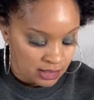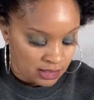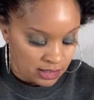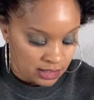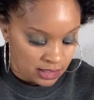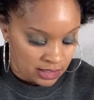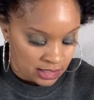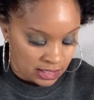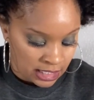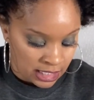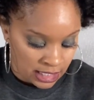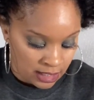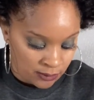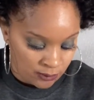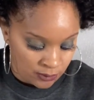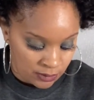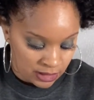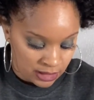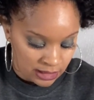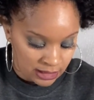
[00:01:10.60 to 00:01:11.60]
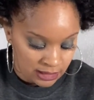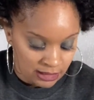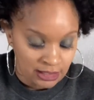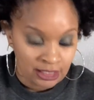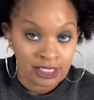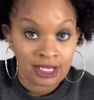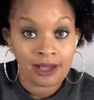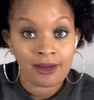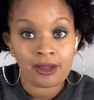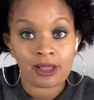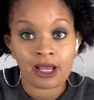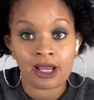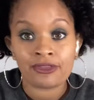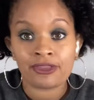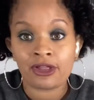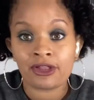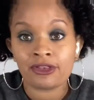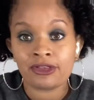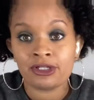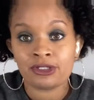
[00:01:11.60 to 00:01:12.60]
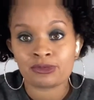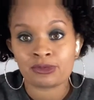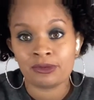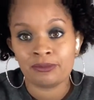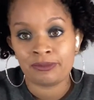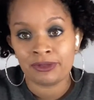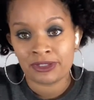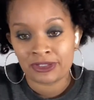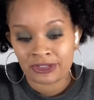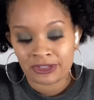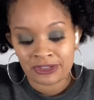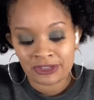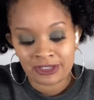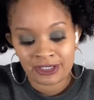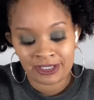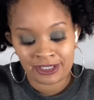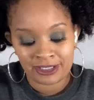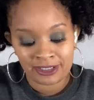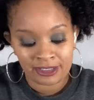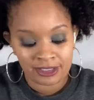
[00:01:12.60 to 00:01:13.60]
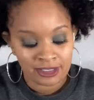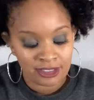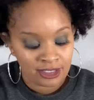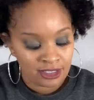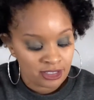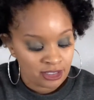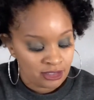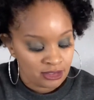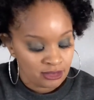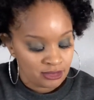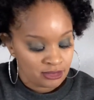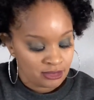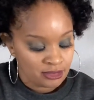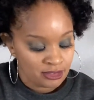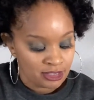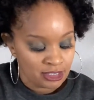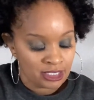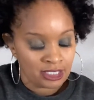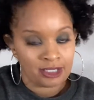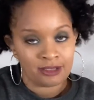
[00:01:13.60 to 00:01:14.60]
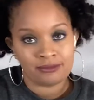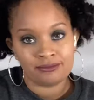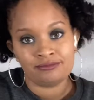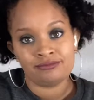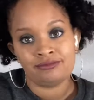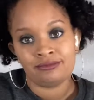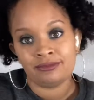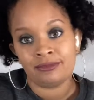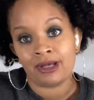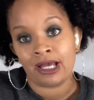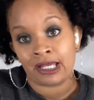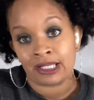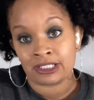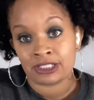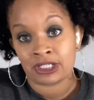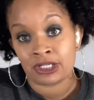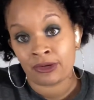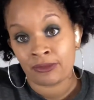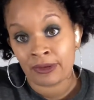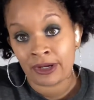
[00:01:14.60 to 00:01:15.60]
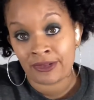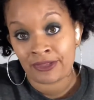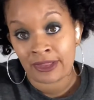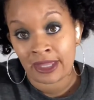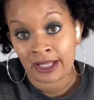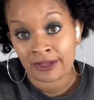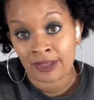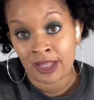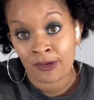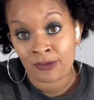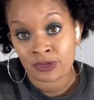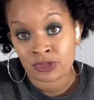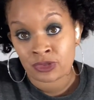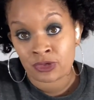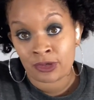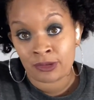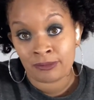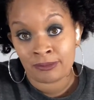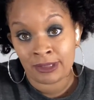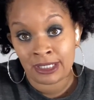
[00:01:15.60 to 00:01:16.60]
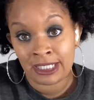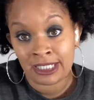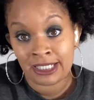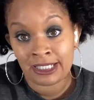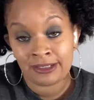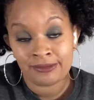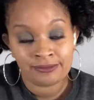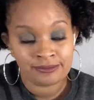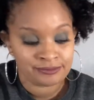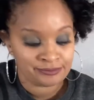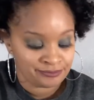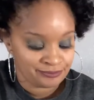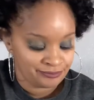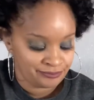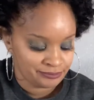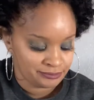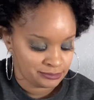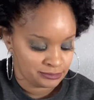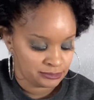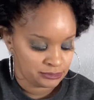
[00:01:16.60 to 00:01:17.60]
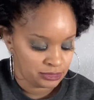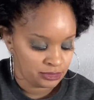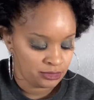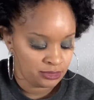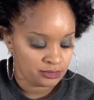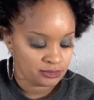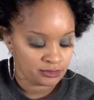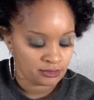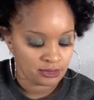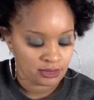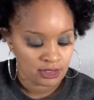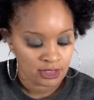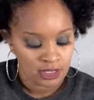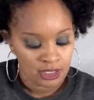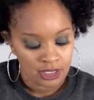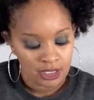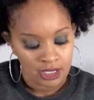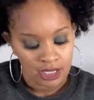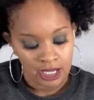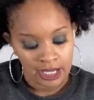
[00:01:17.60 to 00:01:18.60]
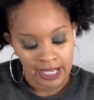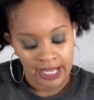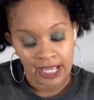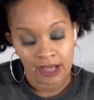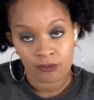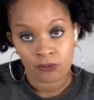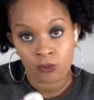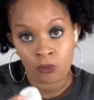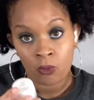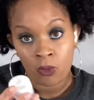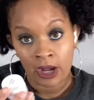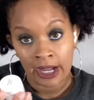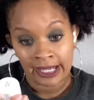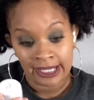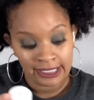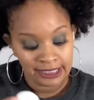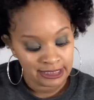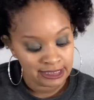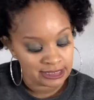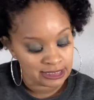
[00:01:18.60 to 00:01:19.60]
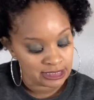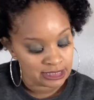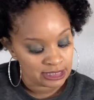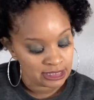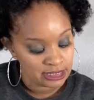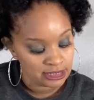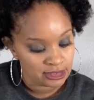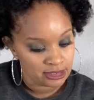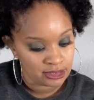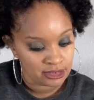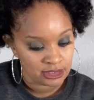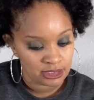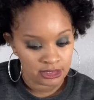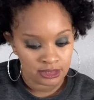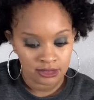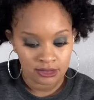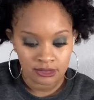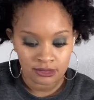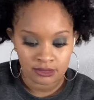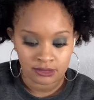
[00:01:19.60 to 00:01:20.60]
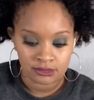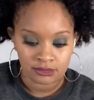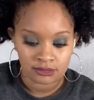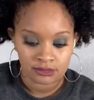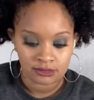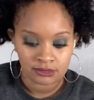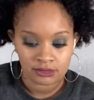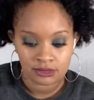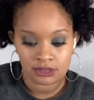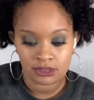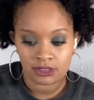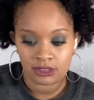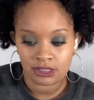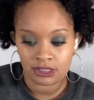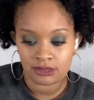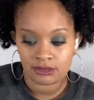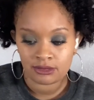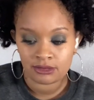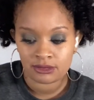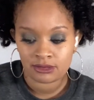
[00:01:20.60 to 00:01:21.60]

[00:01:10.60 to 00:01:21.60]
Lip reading: It came with, and I thought these were bigger. I should have read that was on me. Ooh, I have white. Ooh, you know what?